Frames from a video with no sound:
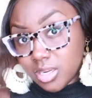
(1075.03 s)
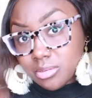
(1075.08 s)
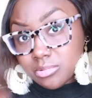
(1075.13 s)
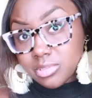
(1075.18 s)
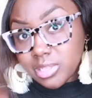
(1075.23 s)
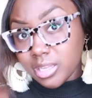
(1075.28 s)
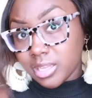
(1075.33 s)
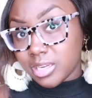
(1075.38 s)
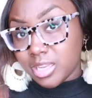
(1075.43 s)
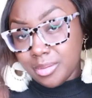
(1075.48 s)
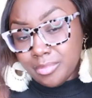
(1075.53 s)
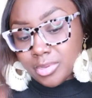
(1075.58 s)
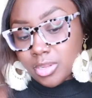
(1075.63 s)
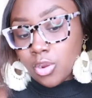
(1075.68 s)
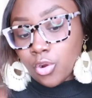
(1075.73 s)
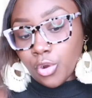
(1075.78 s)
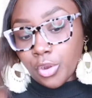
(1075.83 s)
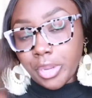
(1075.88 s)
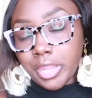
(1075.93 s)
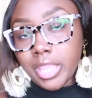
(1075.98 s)
It was like a debit
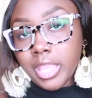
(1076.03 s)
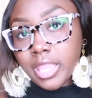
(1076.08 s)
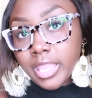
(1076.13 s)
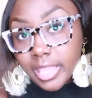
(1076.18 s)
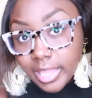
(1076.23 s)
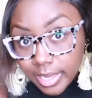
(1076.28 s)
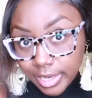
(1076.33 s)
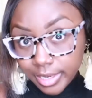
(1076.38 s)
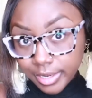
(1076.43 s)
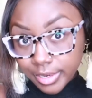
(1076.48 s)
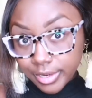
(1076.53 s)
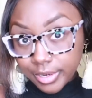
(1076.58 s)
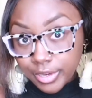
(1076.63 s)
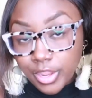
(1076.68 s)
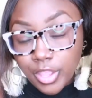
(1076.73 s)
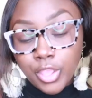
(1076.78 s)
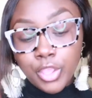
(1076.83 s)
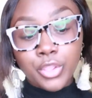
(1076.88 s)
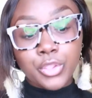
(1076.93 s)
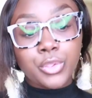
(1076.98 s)
card. Here,
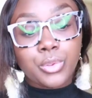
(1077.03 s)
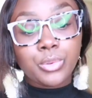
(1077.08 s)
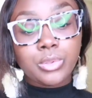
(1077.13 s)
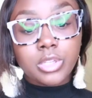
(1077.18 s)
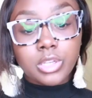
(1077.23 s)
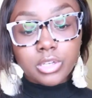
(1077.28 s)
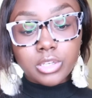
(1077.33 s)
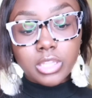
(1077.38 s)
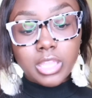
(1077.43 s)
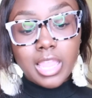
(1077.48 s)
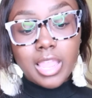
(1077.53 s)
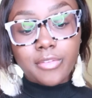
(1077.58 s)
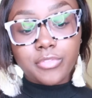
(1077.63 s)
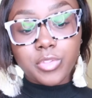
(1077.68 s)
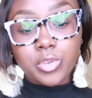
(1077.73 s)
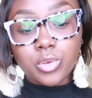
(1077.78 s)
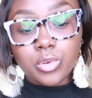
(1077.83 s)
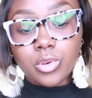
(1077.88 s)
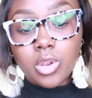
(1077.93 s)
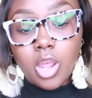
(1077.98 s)
you literally have to
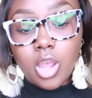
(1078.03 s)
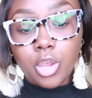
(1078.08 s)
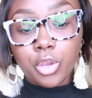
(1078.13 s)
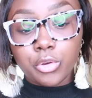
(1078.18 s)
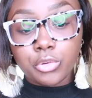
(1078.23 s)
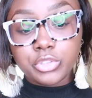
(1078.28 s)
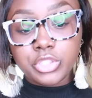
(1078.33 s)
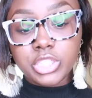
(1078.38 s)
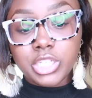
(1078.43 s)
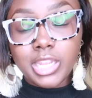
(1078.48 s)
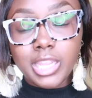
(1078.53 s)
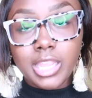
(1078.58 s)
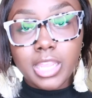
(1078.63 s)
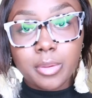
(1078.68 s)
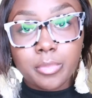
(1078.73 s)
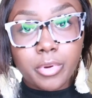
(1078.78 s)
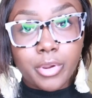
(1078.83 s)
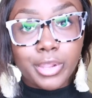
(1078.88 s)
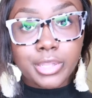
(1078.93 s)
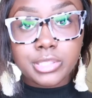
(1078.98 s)
do the whole
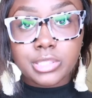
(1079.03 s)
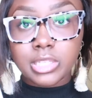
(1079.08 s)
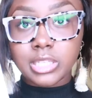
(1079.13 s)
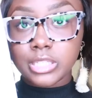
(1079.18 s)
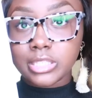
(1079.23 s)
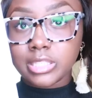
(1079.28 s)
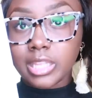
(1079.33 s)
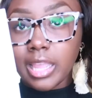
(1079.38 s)
check process.